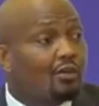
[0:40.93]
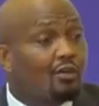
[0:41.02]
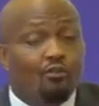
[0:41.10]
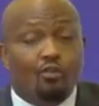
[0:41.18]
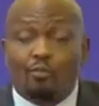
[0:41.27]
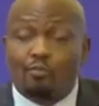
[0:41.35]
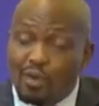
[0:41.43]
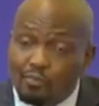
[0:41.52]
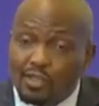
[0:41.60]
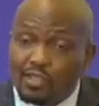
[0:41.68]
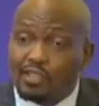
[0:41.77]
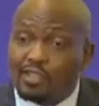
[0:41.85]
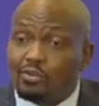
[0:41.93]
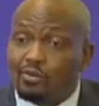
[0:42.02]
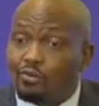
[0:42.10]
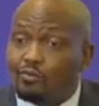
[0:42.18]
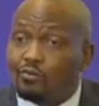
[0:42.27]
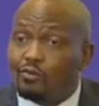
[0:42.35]
for purposes
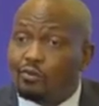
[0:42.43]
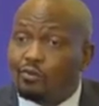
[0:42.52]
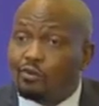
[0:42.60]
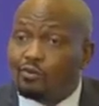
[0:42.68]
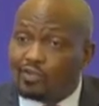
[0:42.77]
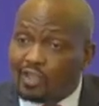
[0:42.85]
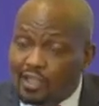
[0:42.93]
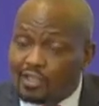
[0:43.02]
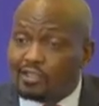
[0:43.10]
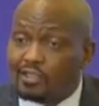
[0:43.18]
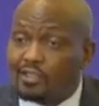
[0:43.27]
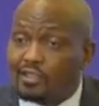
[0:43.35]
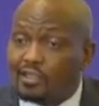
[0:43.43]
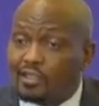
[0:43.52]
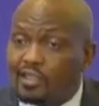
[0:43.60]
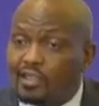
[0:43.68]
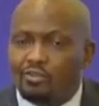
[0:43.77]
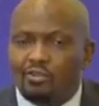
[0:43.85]
of tax
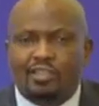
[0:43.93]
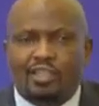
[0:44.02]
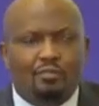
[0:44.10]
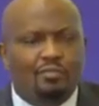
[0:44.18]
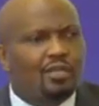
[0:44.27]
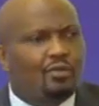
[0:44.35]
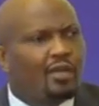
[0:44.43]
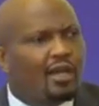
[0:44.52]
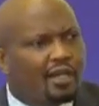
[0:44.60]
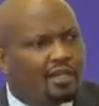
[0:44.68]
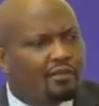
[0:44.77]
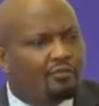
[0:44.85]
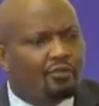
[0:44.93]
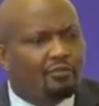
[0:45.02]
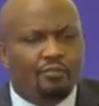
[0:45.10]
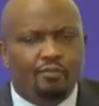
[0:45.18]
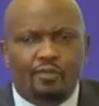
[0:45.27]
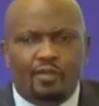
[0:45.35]
is not something we're hiding from.
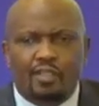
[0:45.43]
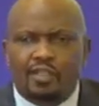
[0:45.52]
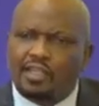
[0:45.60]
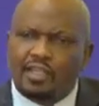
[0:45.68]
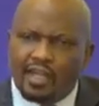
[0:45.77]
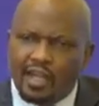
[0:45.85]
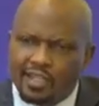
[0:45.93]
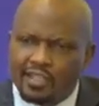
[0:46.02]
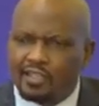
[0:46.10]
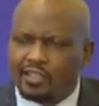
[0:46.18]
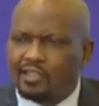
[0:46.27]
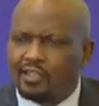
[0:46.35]
It's a reality.